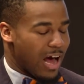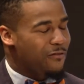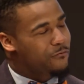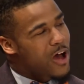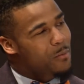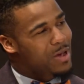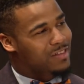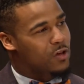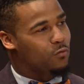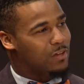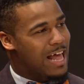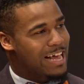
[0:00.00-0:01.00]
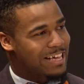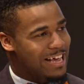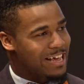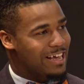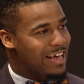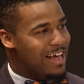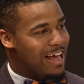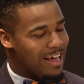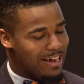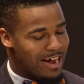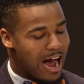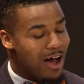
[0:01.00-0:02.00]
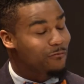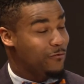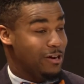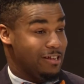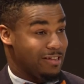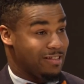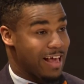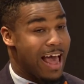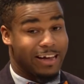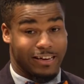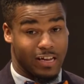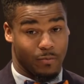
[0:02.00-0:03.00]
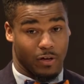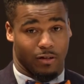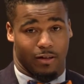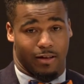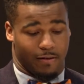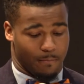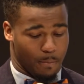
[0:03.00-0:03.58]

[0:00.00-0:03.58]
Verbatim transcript: I found myself lacking confidence academically.